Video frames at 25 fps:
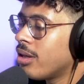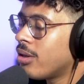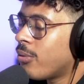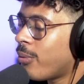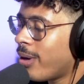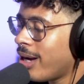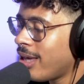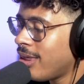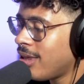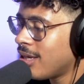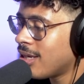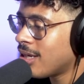the
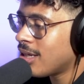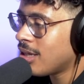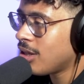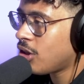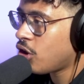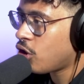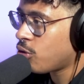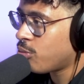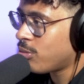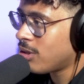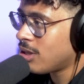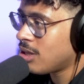way that
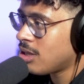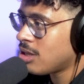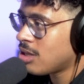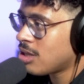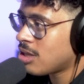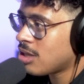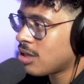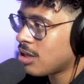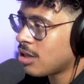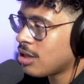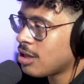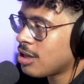
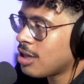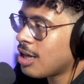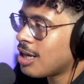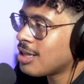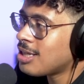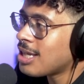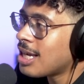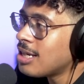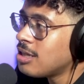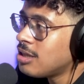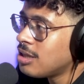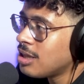humans
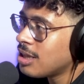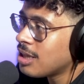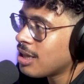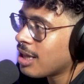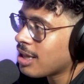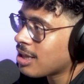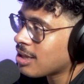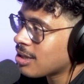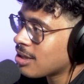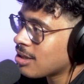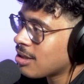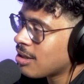essentially
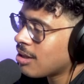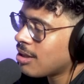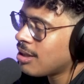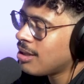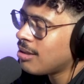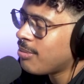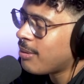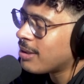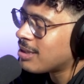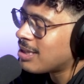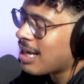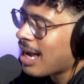like I
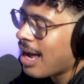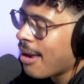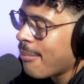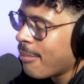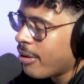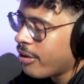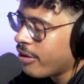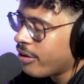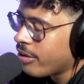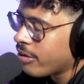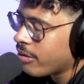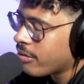think it's about 10
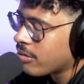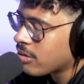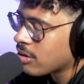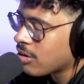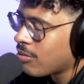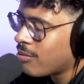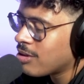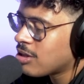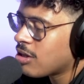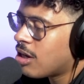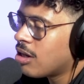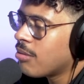million years
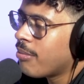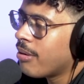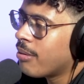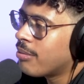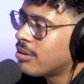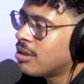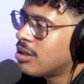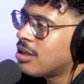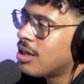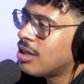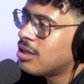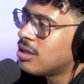ago we started to be
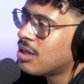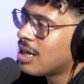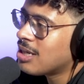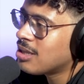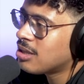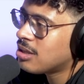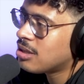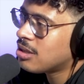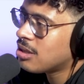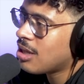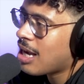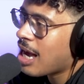able to
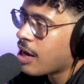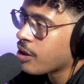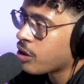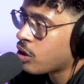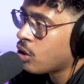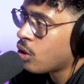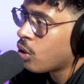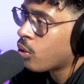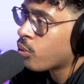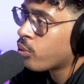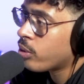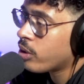digest
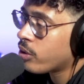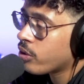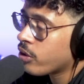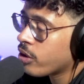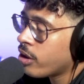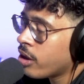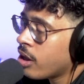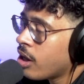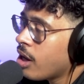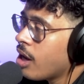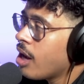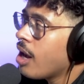ethanol real
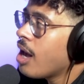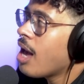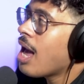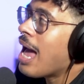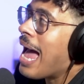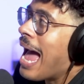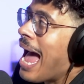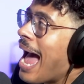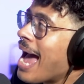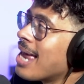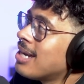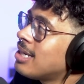good
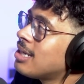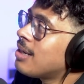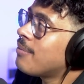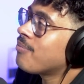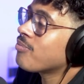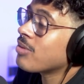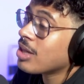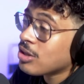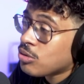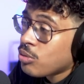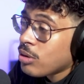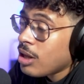and
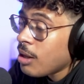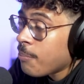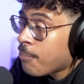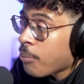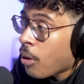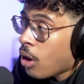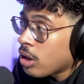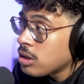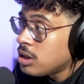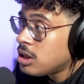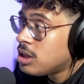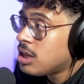that's really
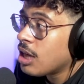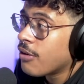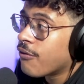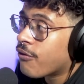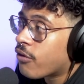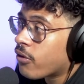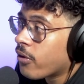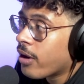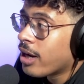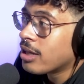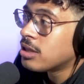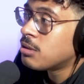positive
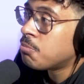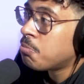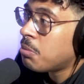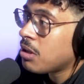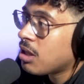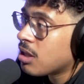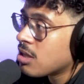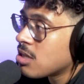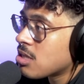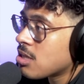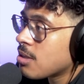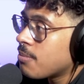for us
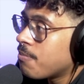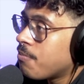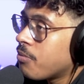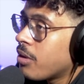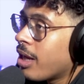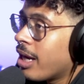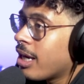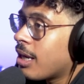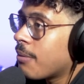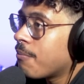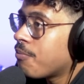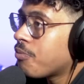because
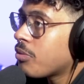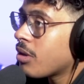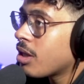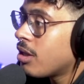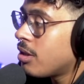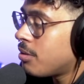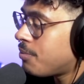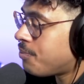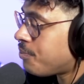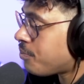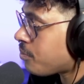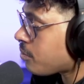like
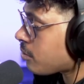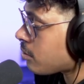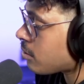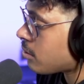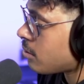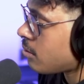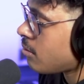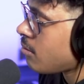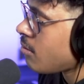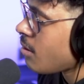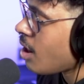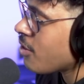
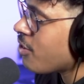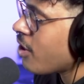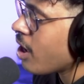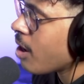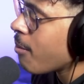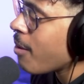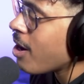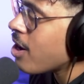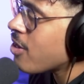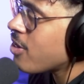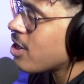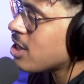
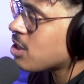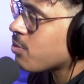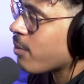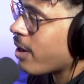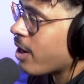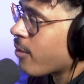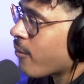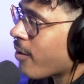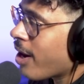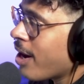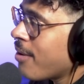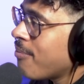think about it this
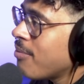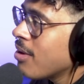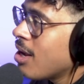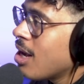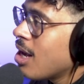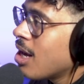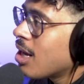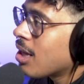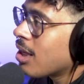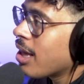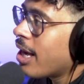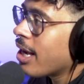way right
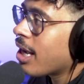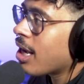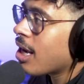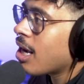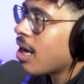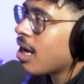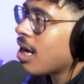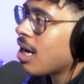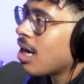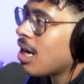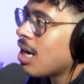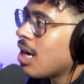like
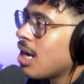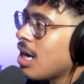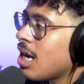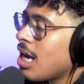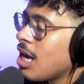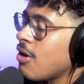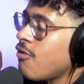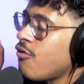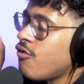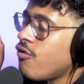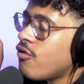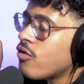
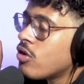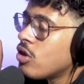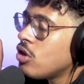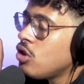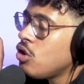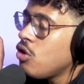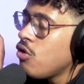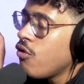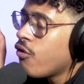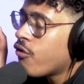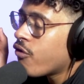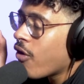if
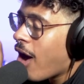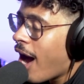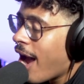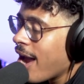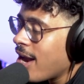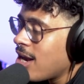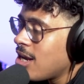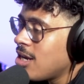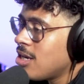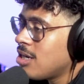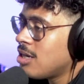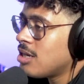you
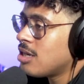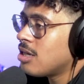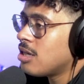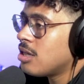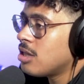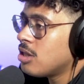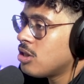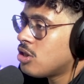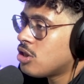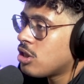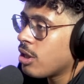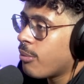find
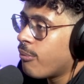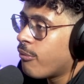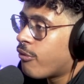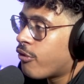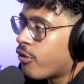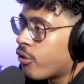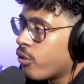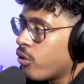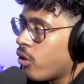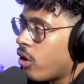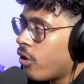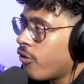some
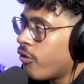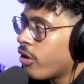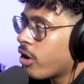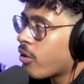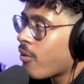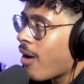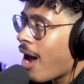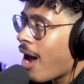fruit on the